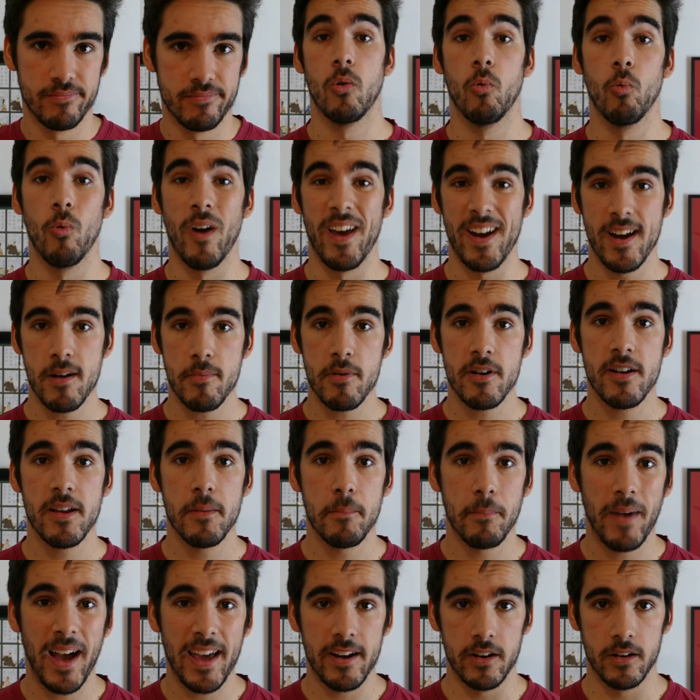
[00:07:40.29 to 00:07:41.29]
Whatever the
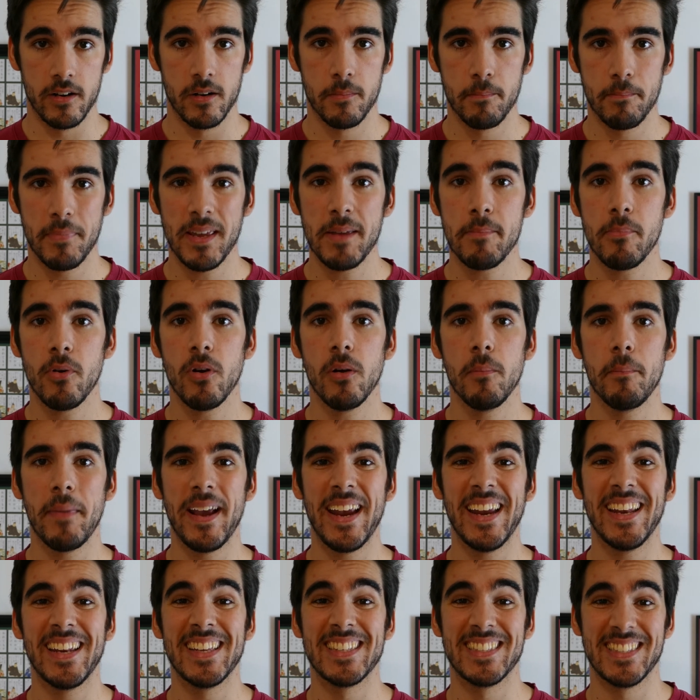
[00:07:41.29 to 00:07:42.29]
matter, people
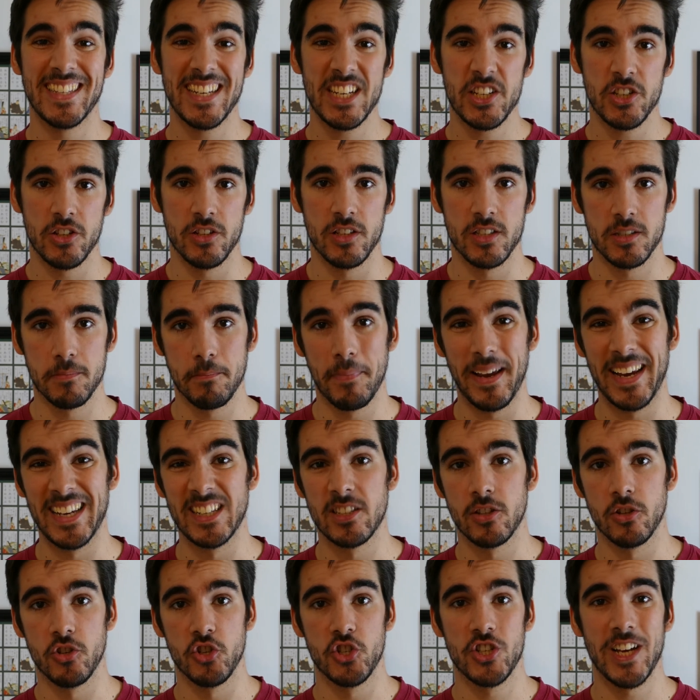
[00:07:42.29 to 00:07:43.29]
made decisions
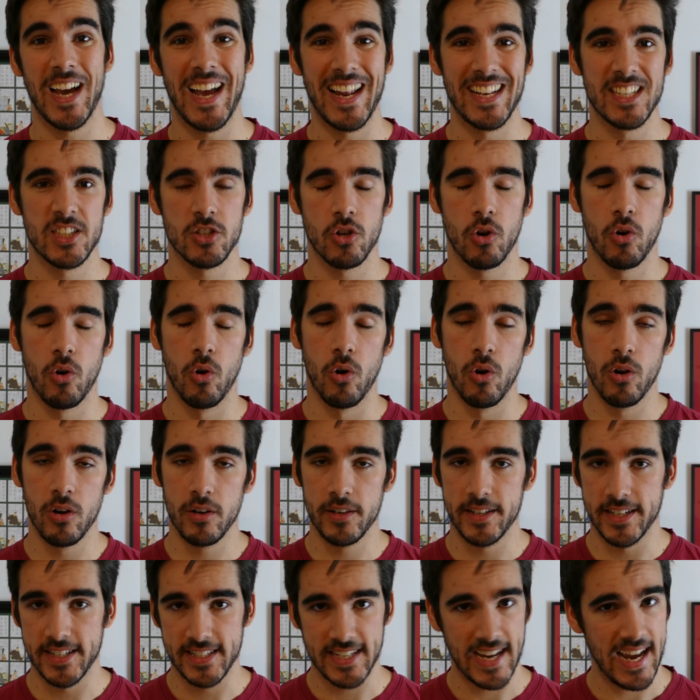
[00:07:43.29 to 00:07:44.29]
based on chance all
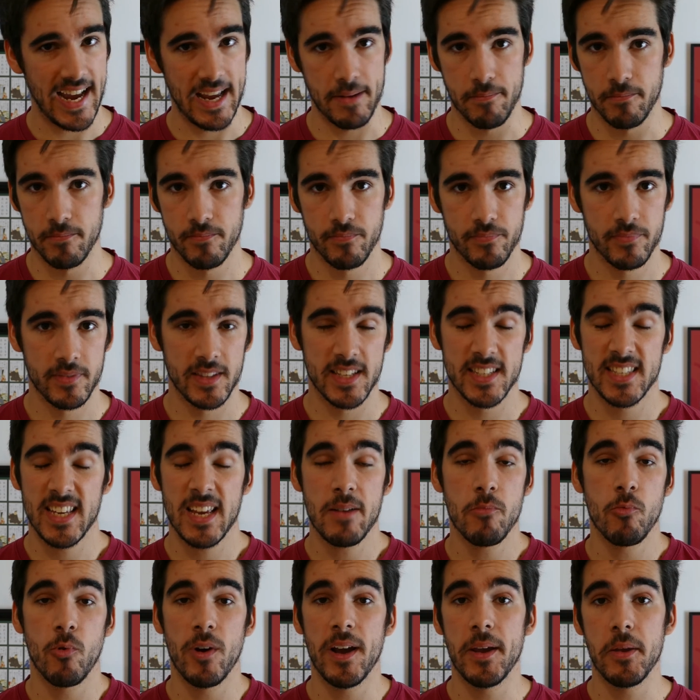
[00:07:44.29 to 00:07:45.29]
the time, the
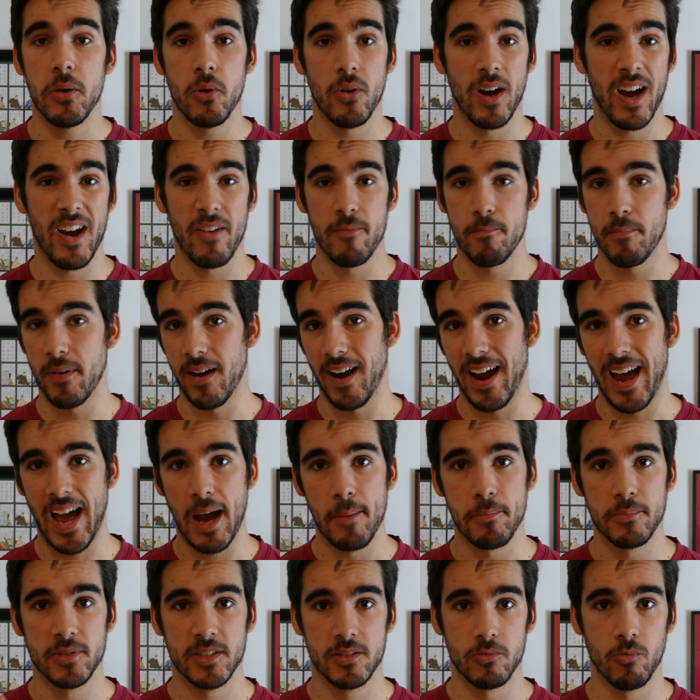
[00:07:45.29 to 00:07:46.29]
same way you have
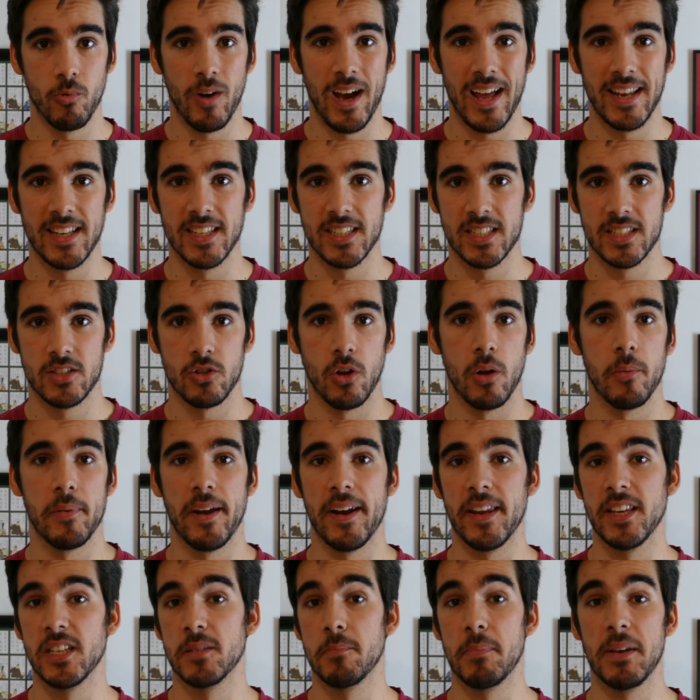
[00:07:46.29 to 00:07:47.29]
perhaps once solved a
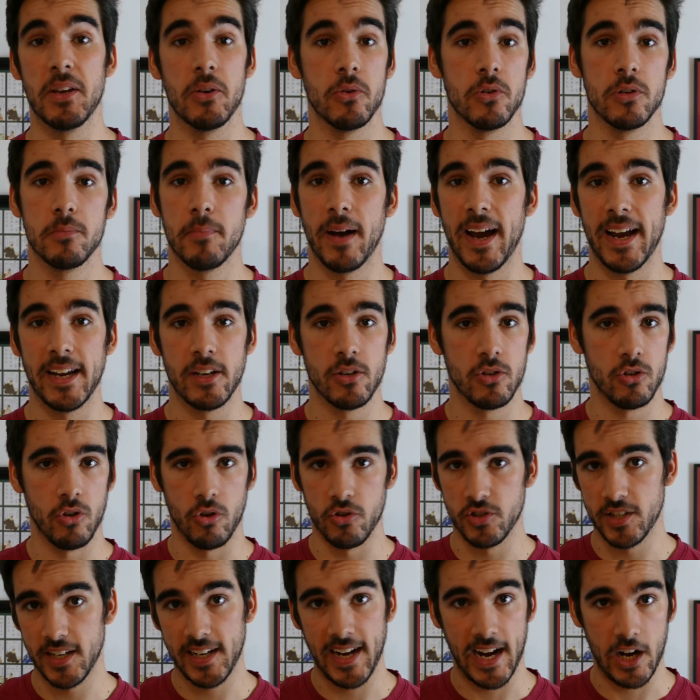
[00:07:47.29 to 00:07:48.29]
dispute by
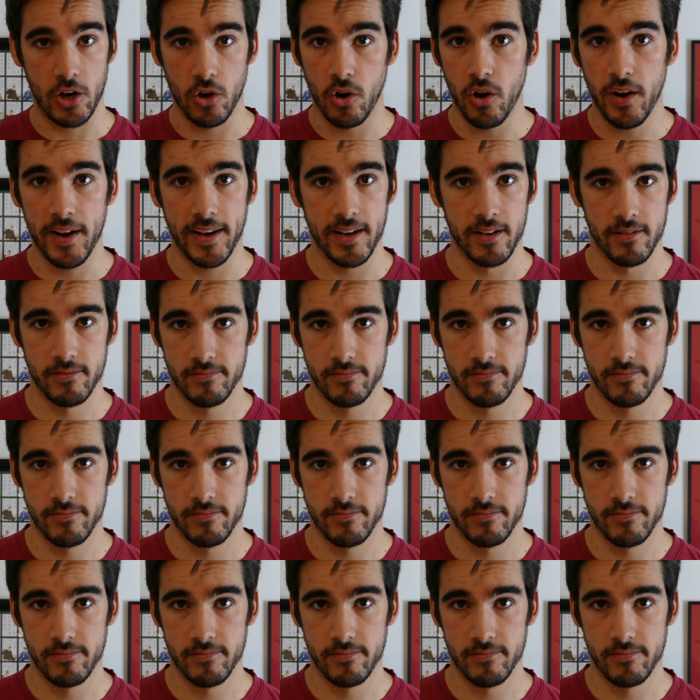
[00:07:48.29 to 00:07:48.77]
tossing a coin.